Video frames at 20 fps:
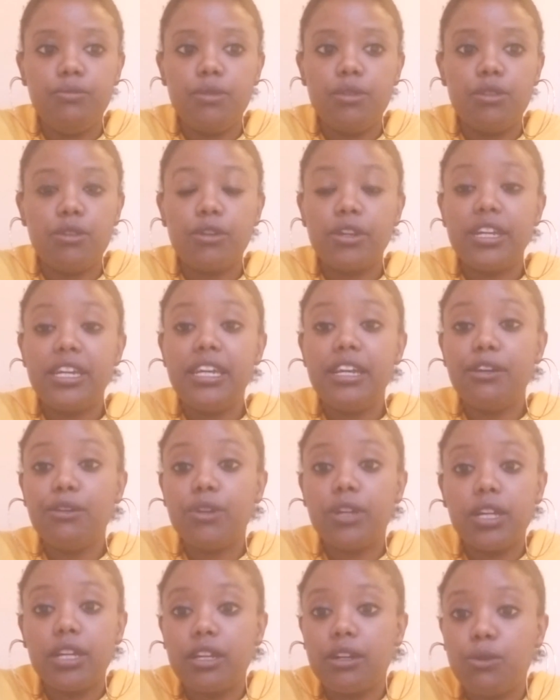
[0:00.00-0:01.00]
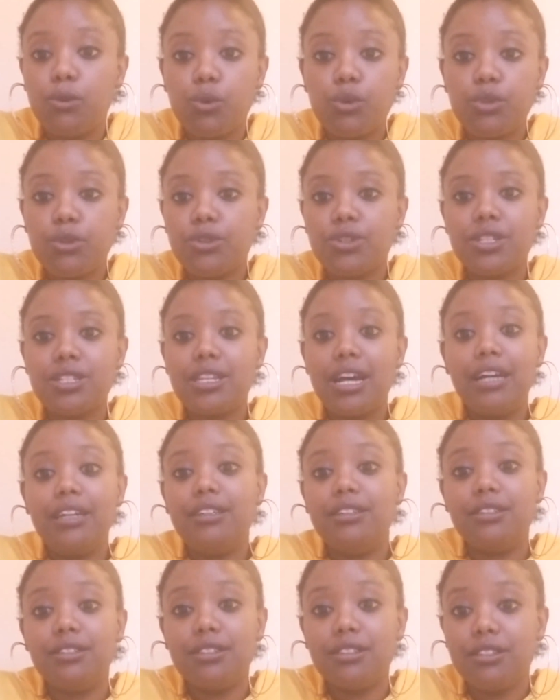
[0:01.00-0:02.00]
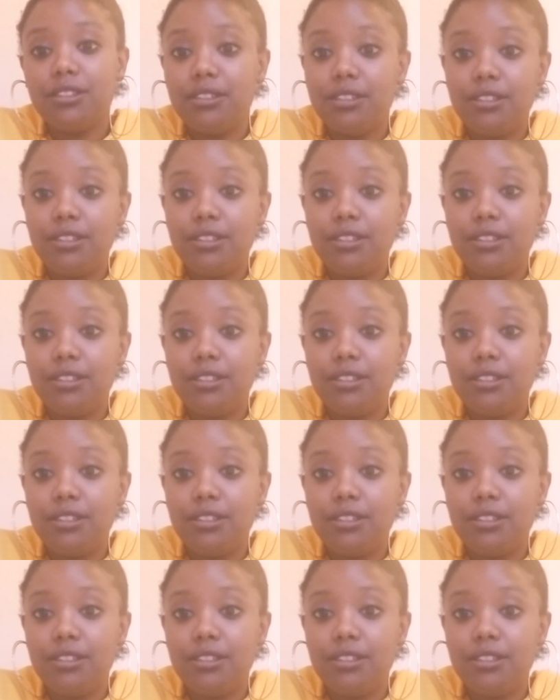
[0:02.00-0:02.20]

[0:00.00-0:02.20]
their hearing or their sight.